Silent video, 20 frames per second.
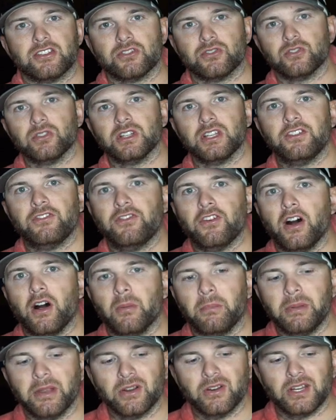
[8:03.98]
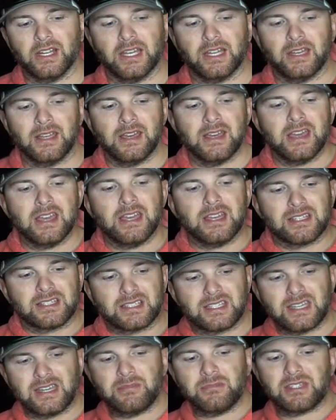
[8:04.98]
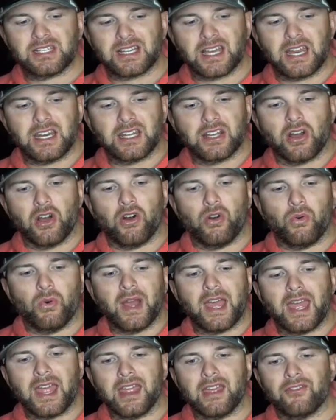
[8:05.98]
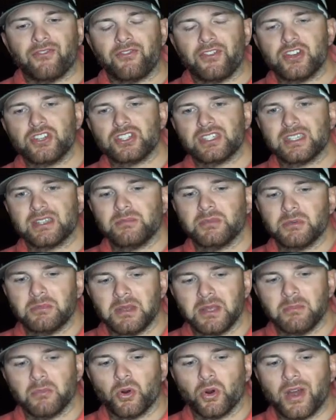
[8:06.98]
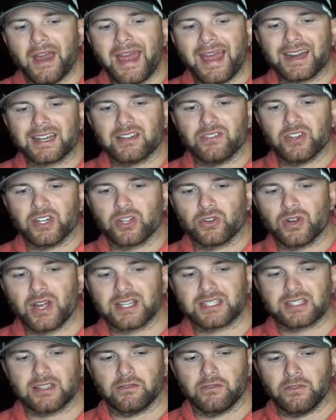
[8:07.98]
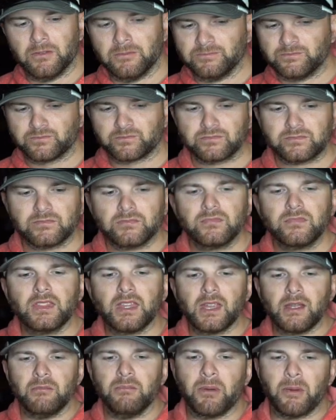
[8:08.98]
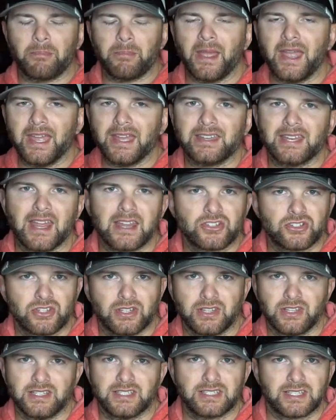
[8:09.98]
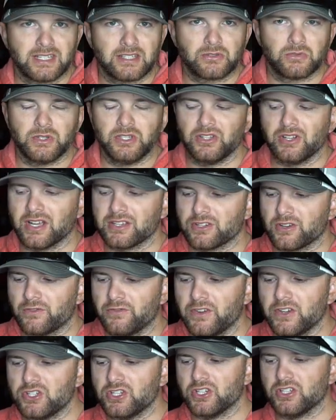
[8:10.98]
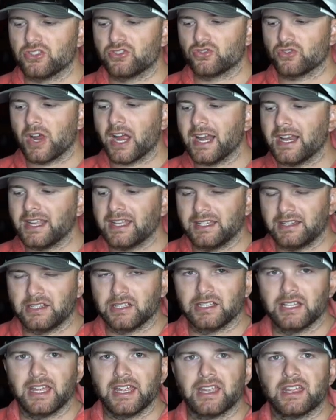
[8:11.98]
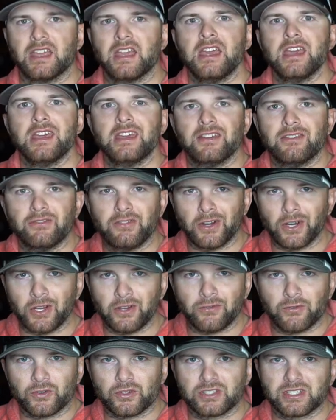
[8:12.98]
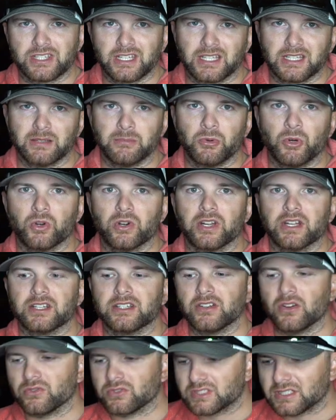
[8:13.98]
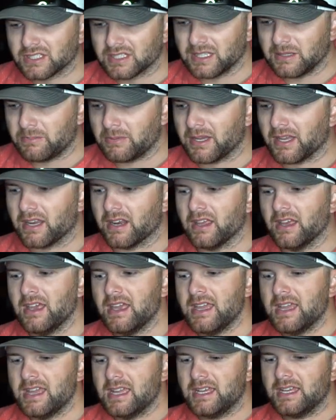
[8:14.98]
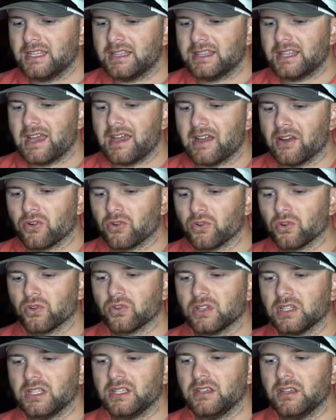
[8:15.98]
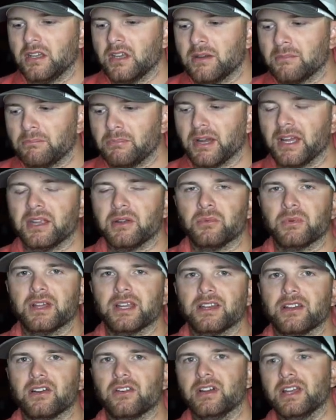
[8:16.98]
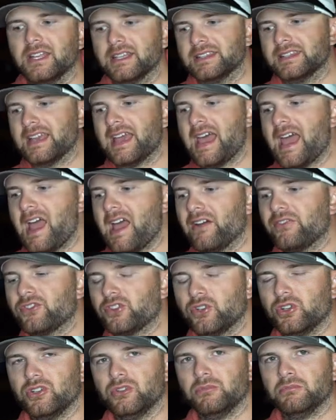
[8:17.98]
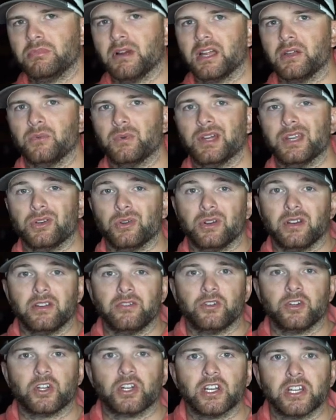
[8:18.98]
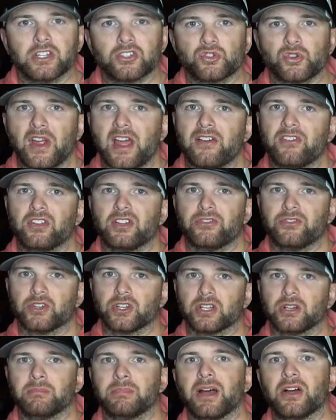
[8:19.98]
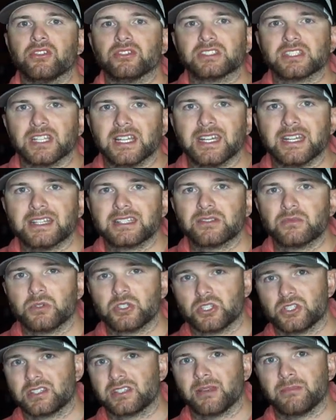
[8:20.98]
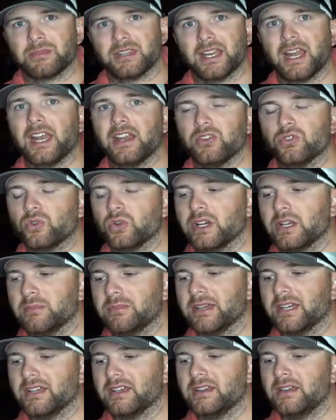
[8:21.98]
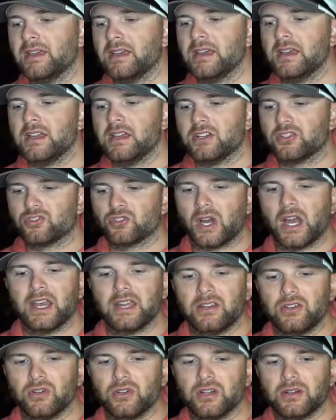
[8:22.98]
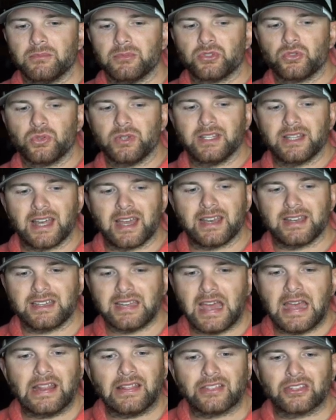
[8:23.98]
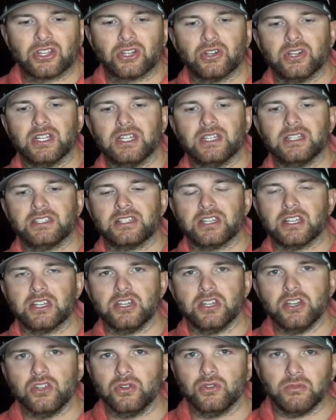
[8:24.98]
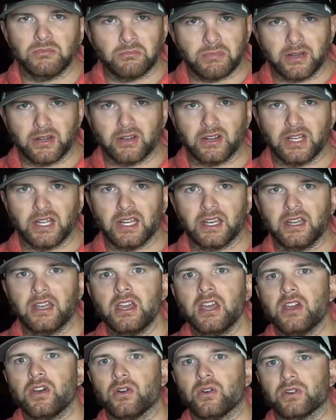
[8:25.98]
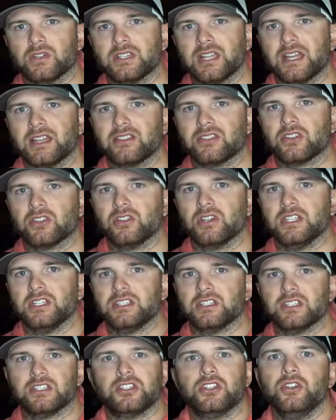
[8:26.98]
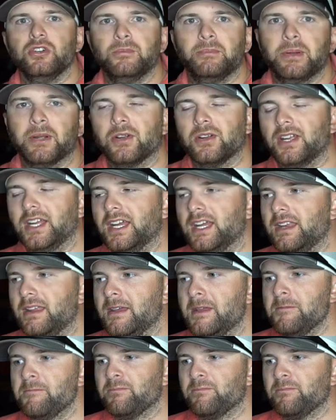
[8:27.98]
the early fall period seem to kind of go away, and fish seem to be more active and aggressive. But pay attention to these things when you guys are fishing. Try to hit the lake very first thing in the morning. Don't sleep in. Hit that early bite window. Hit that afternoon bite window. And if you're going to travel, if you're going to bounce lakes, which is something I do quite a bit, try to do it between that 10:30 to noon period or 10:30 to 2 period